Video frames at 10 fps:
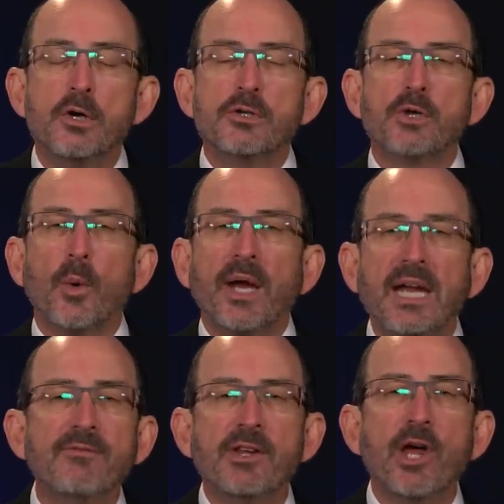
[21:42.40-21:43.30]
So
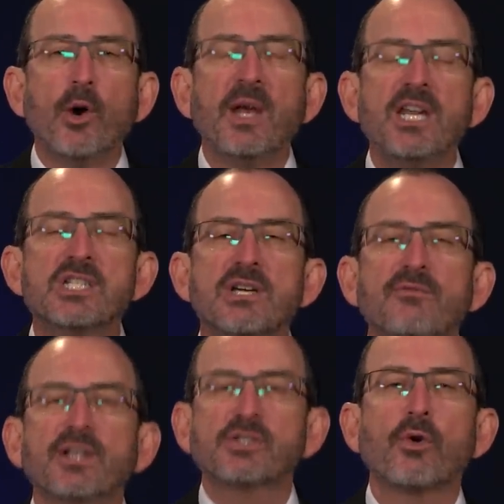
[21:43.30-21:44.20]
even though he's
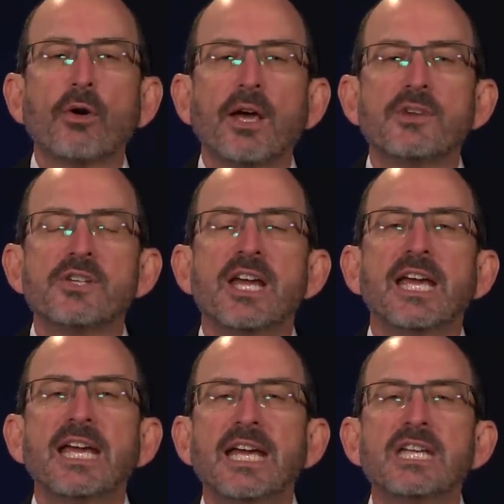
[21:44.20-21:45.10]
victorious,
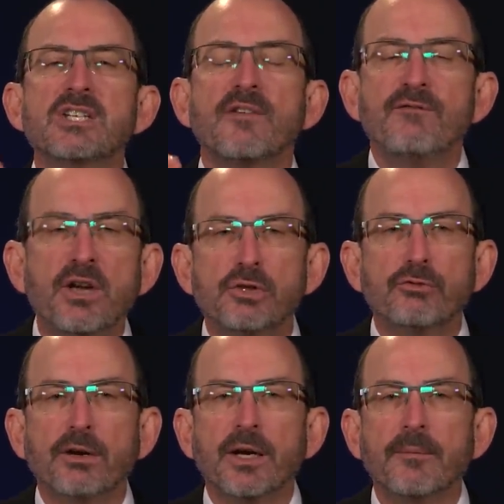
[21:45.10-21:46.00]
his
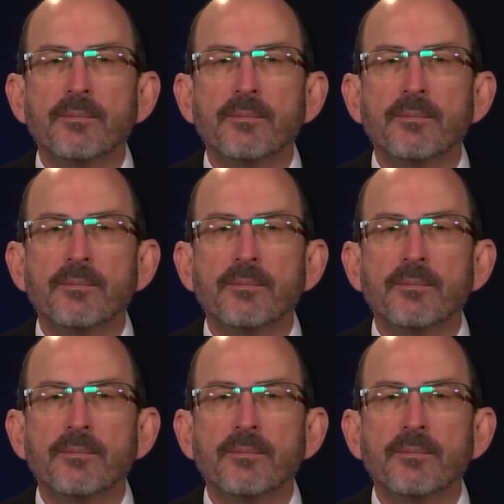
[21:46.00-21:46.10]
victory